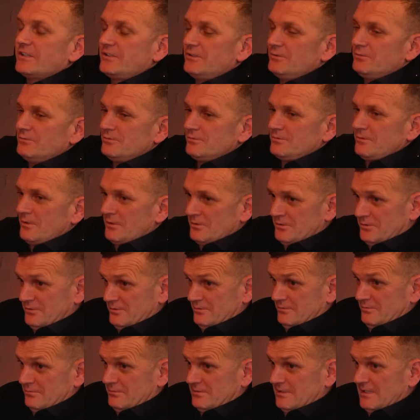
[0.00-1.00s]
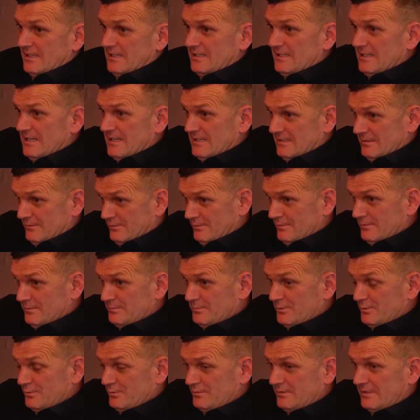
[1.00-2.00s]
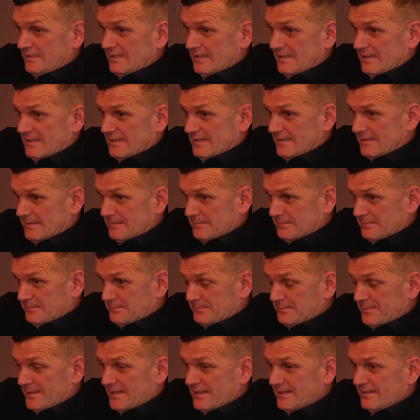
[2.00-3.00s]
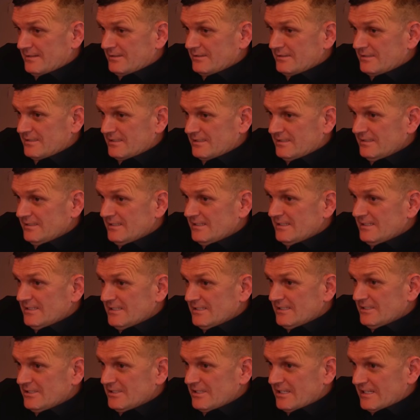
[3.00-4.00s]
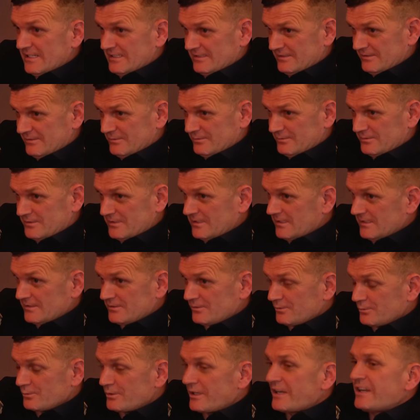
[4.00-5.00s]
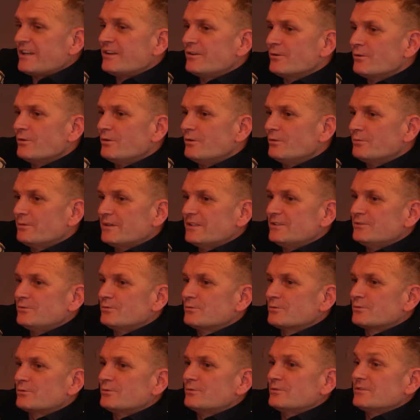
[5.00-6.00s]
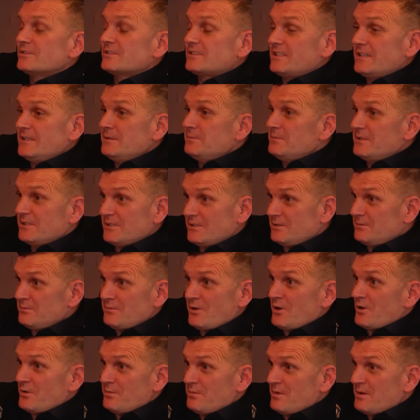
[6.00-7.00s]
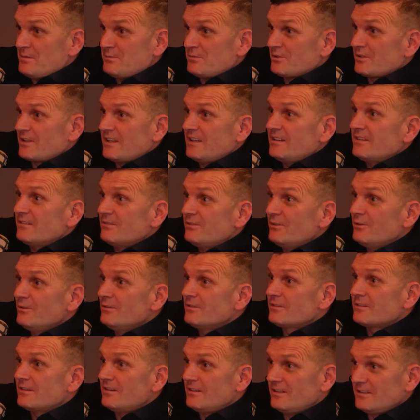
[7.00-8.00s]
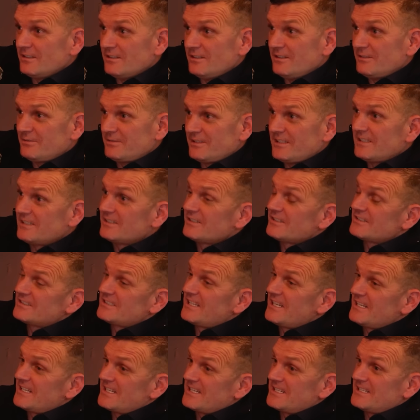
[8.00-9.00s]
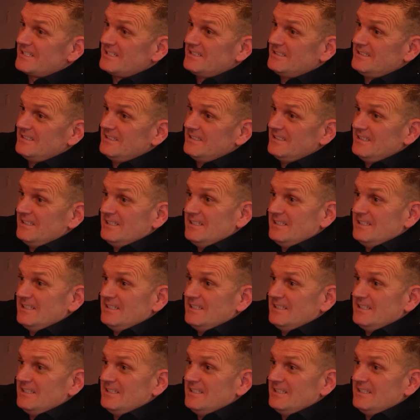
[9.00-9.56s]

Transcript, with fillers: Like you, uh, you said that now about the uh, park, and you says you didn't know when you were going to see me. I I remember getting a phone call off you, and they said it in